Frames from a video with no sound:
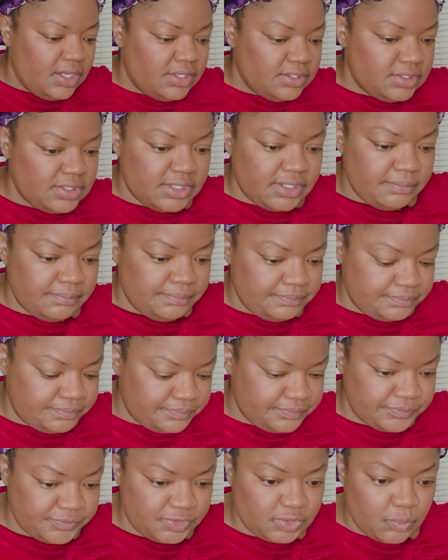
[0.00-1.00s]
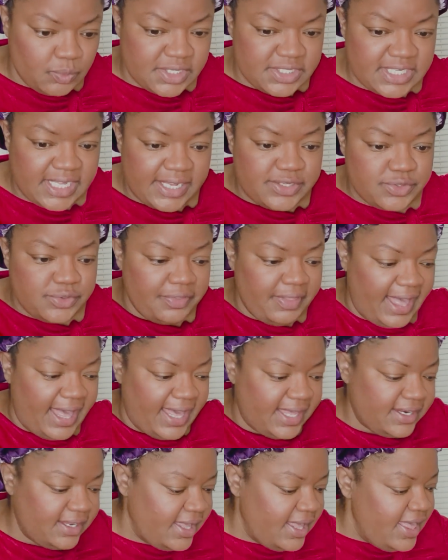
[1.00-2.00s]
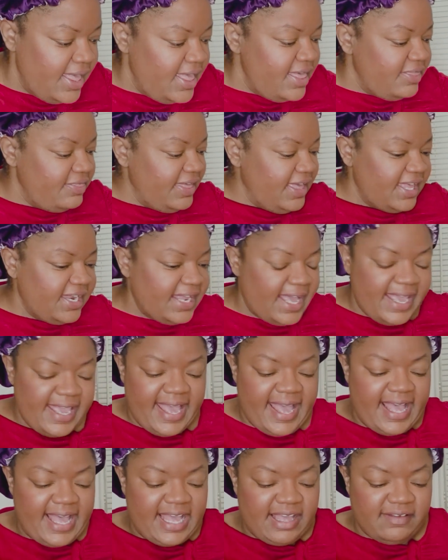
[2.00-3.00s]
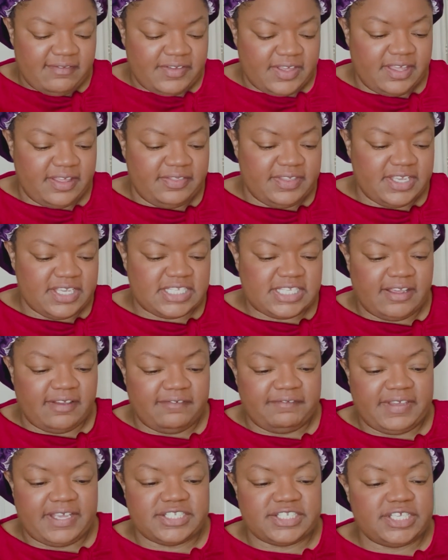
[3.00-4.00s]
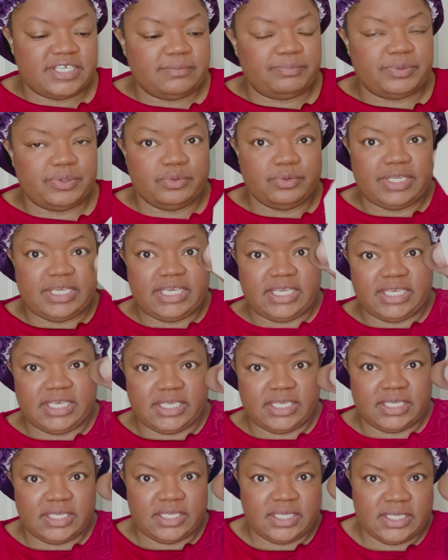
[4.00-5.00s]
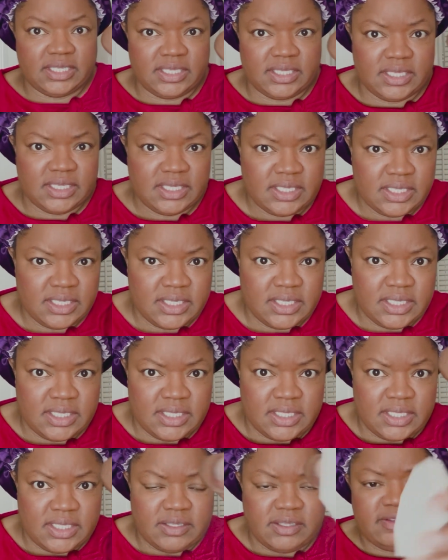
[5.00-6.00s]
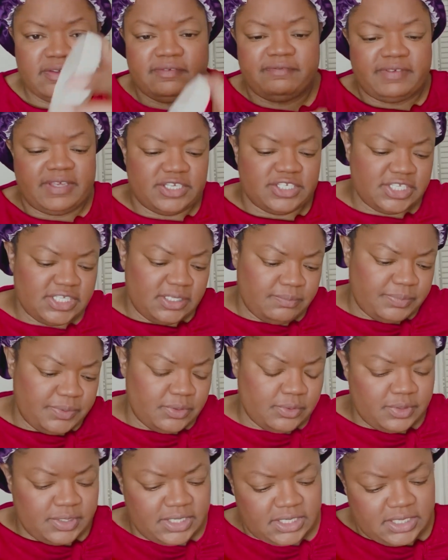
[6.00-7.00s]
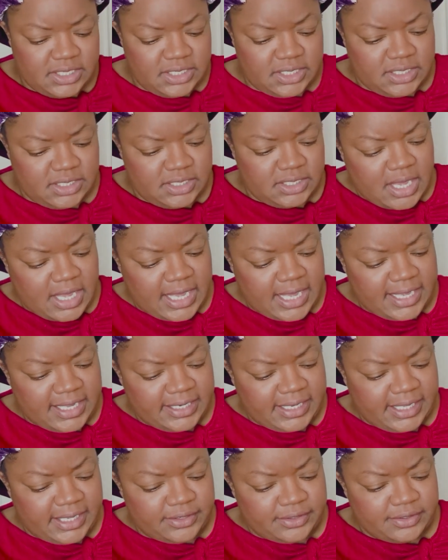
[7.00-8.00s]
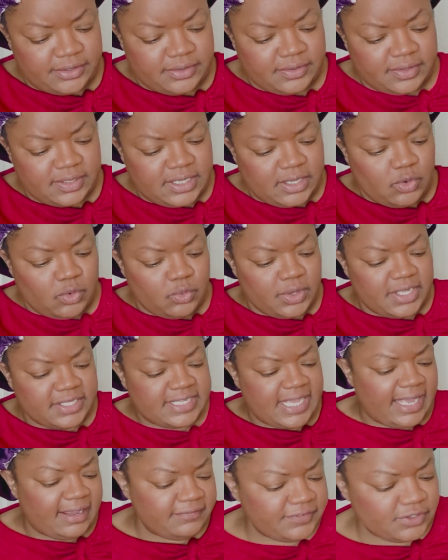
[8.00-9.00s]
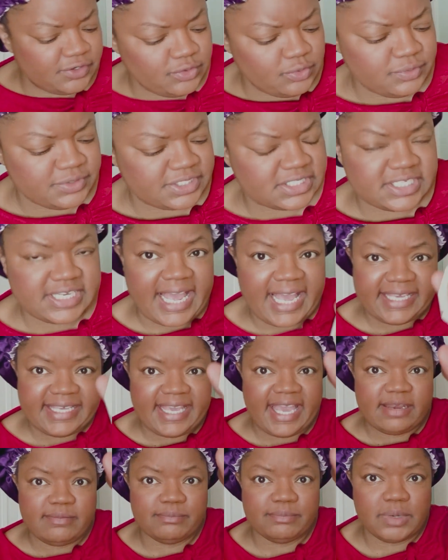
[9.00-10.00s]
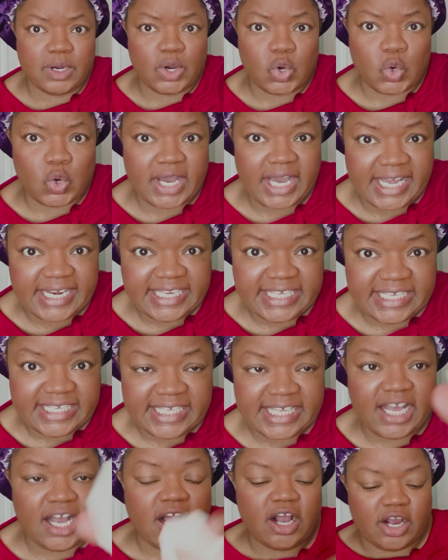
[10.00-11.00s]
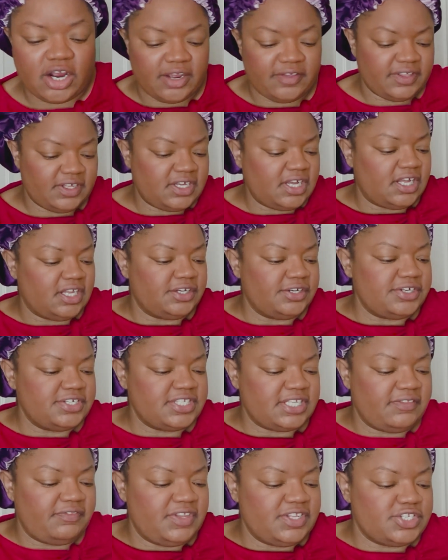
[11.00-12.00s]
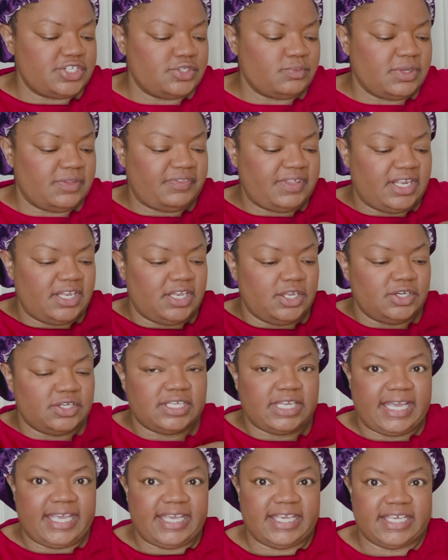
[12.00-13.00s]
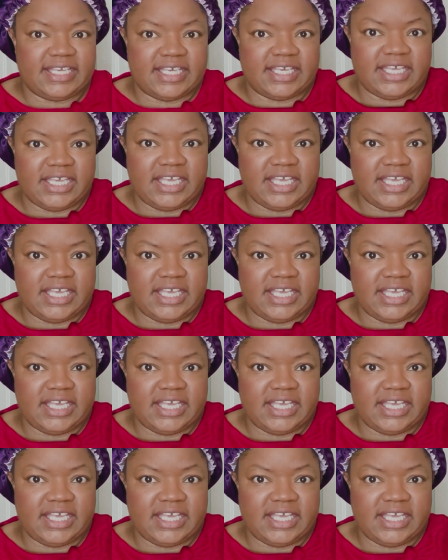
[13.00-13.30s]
Good. So once I do that, then I have this Fenty Beauty highlighter. It's Afternoon Snack and Mo Honey are the colors, and this is what they look like.